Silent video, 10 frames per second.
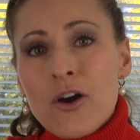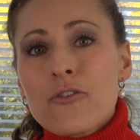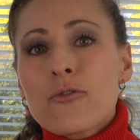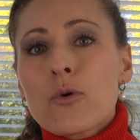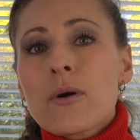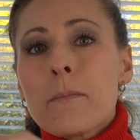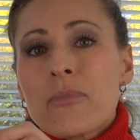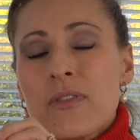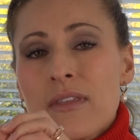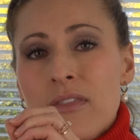
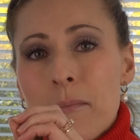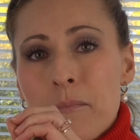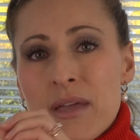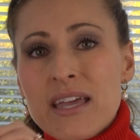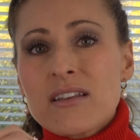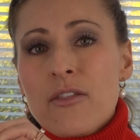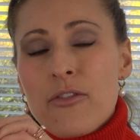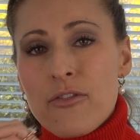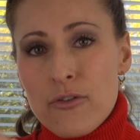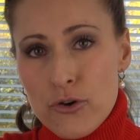for the mid
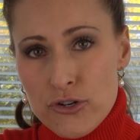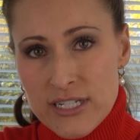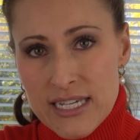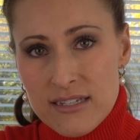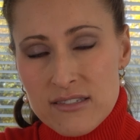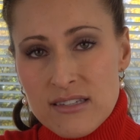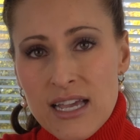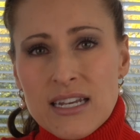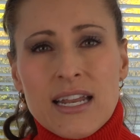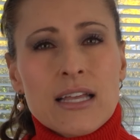30s
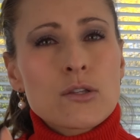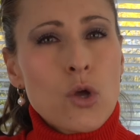and it had